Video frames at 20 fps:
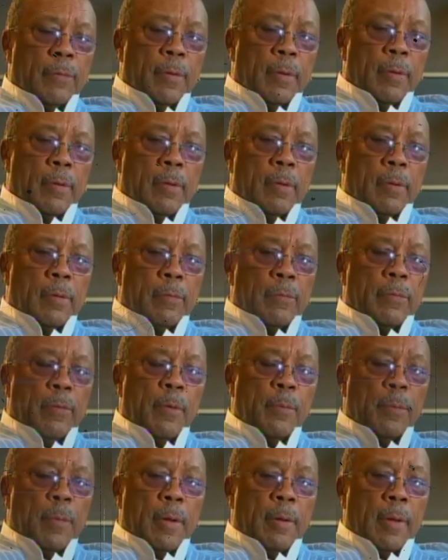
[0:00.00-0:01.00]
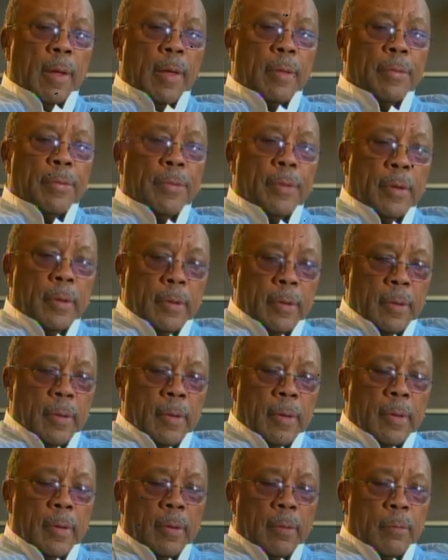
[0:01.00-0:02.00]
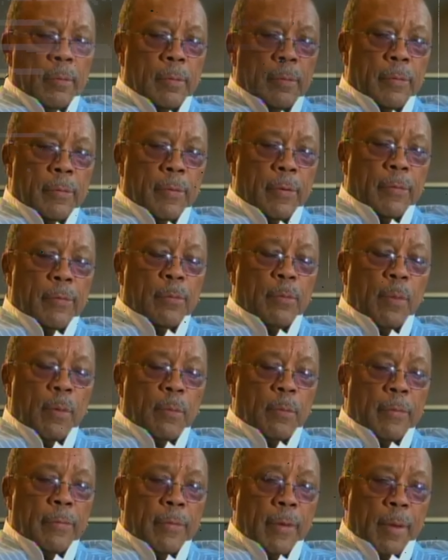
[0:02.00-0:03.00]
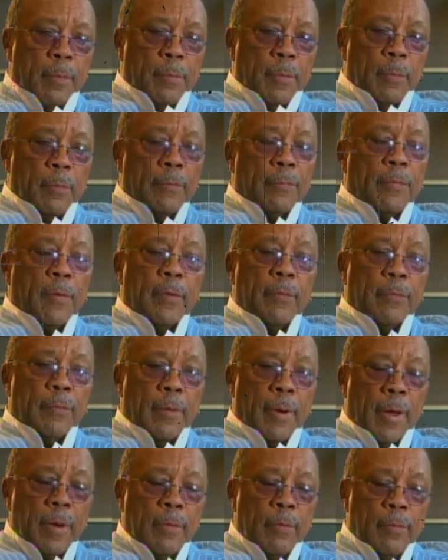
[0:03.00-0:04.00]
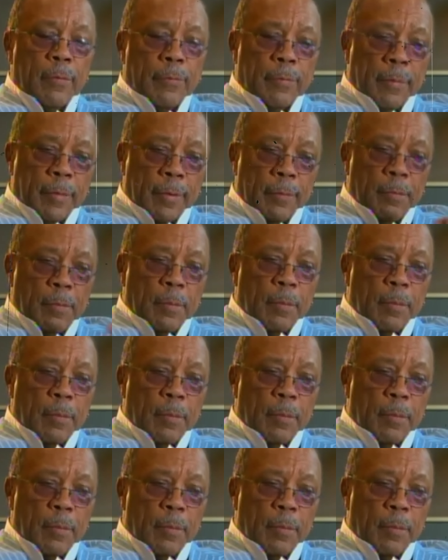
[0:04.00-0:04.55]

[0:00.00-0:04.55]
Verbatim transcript: Quincy seems to have pulled a Houdini on the whole situation, leaving us to connect the